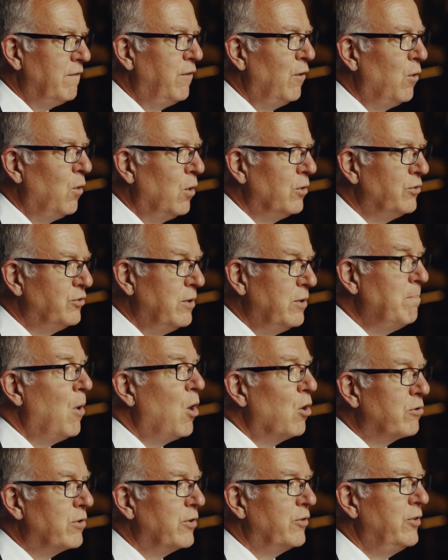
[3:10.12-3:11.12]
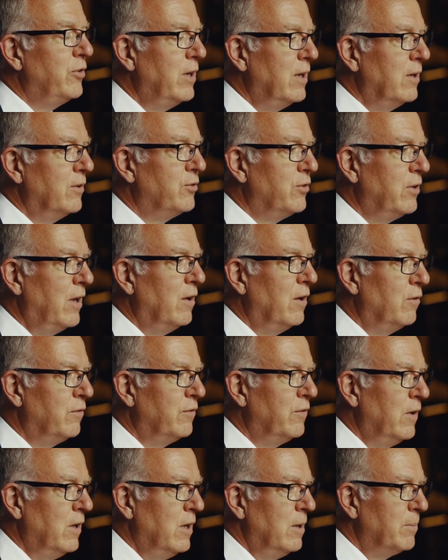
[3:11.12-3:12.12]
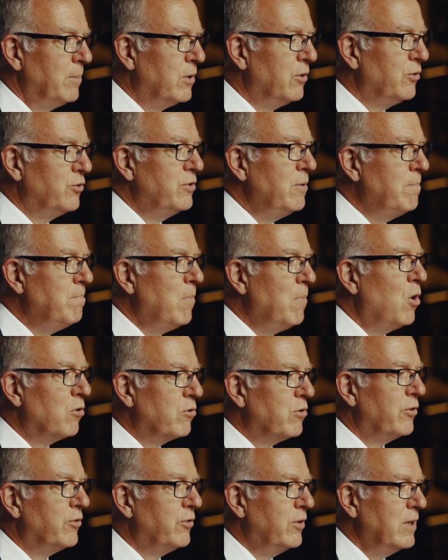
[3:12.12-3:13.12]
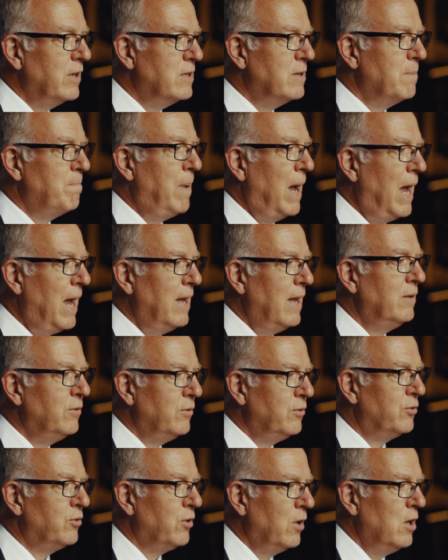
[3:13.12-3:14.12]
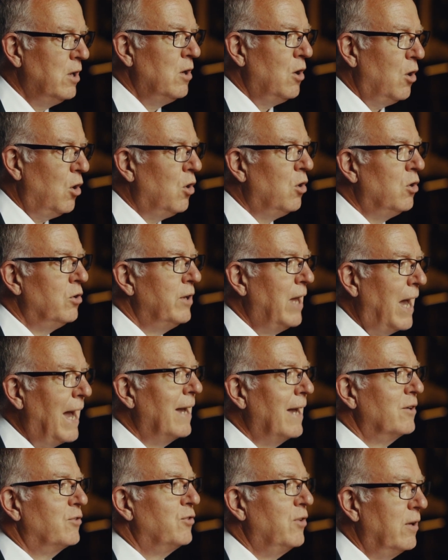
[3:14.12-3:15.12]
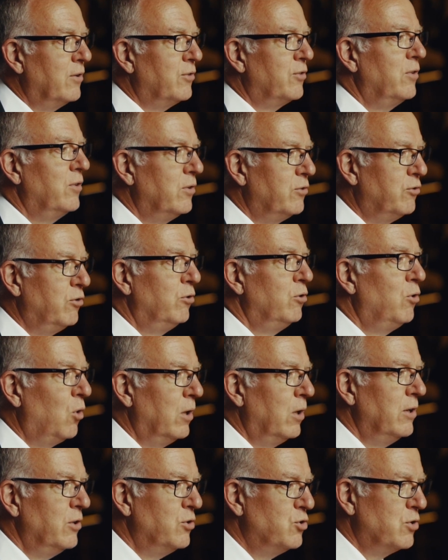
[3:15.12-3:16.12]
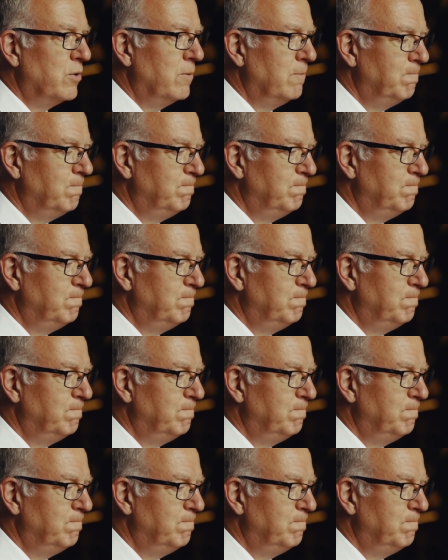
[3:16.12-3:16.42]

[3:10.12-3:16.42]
for democracy itself, because democracy depends on access to knowledge.